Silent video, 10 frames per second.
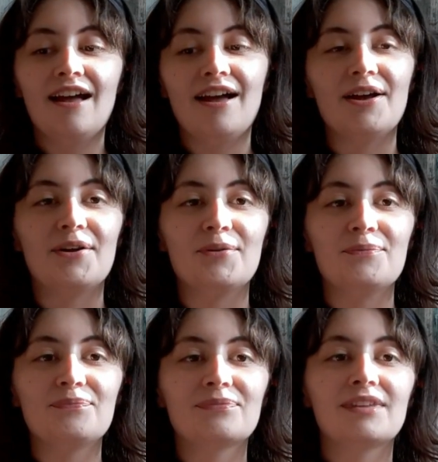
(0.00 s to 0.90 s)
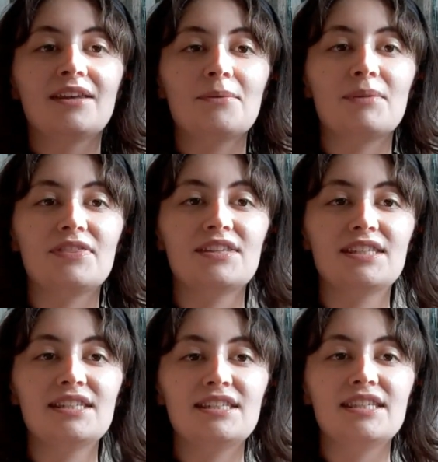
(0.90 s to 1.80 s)
But
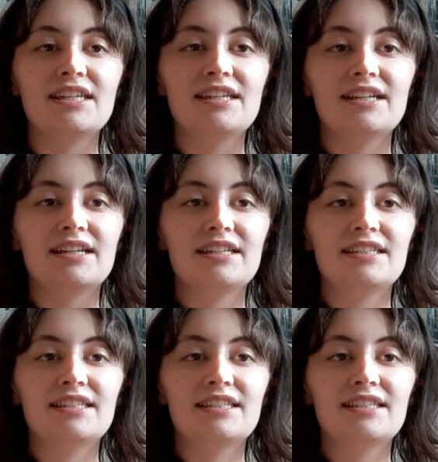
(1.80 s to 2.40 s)
this is the